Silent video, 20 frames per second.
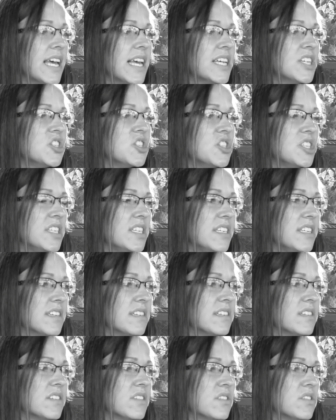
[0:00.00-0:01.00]
she
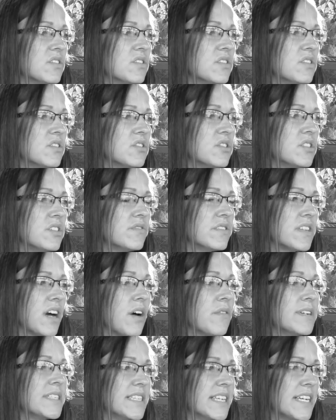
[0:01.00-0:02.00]
was
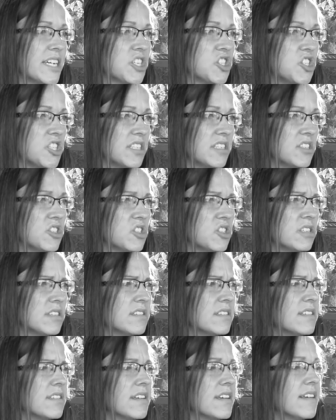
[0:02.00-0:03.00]
always there. She,
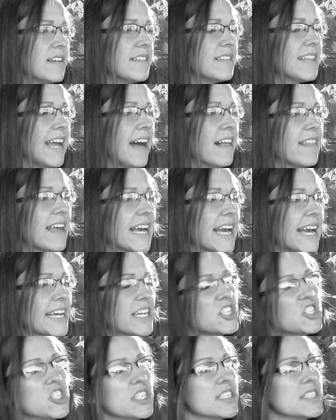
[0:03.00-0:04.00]
not like I
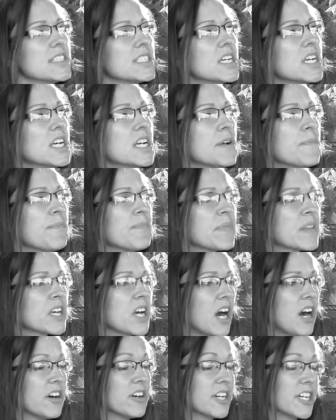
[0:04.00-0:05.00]
could just
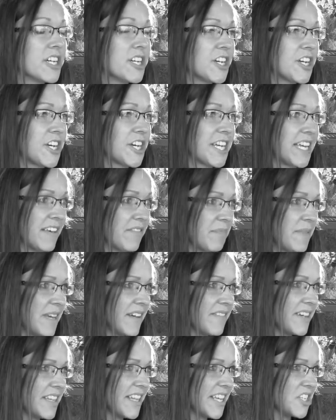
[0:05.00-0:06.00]
call her and her give me
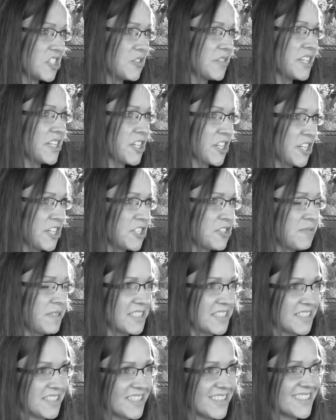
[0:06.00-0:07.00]
everything. She would encourage me
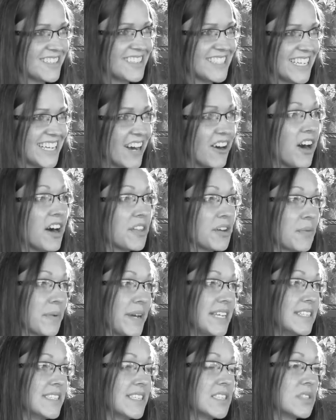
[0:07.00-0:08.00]
to seek out other
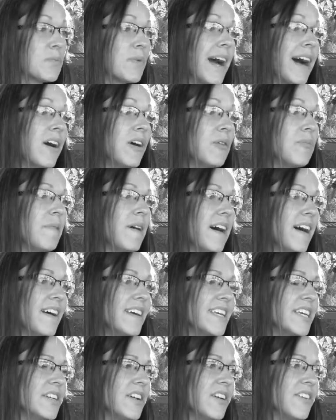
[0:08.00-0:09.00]
ways as well, but
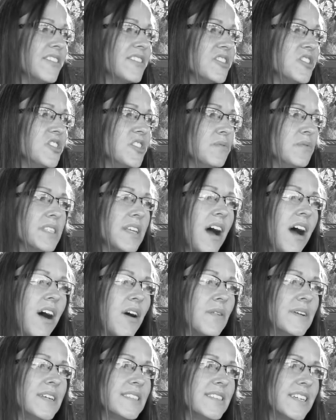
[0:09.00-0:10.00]
you know, she was
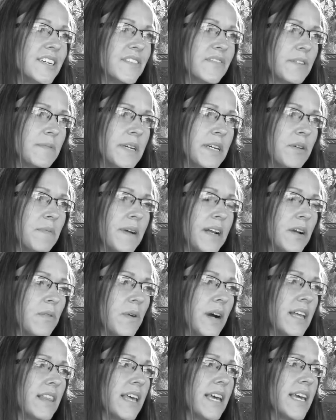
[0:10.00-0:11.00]
always there for me no matter
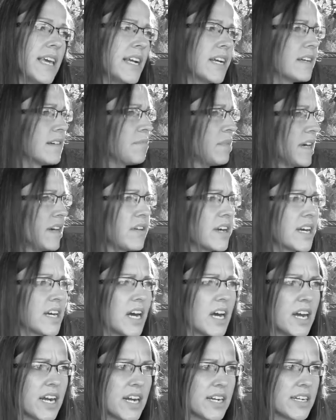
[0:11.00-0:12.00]
what. Like, "Here, borrow our
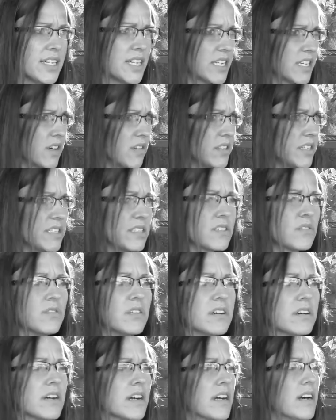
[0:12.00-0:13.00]
car. You're going to
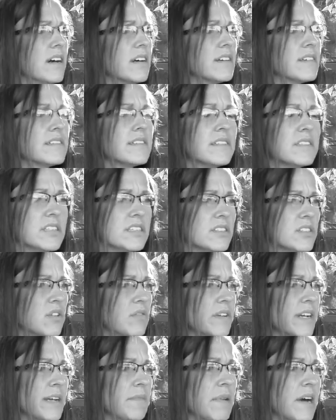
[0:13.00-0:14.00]
school, girl. Don't
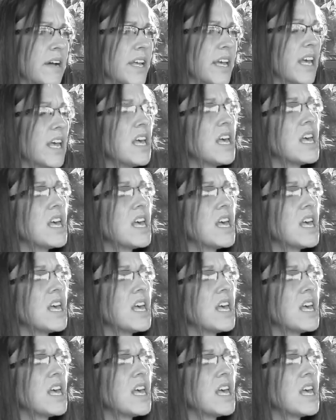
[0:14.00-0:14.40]
worry about it."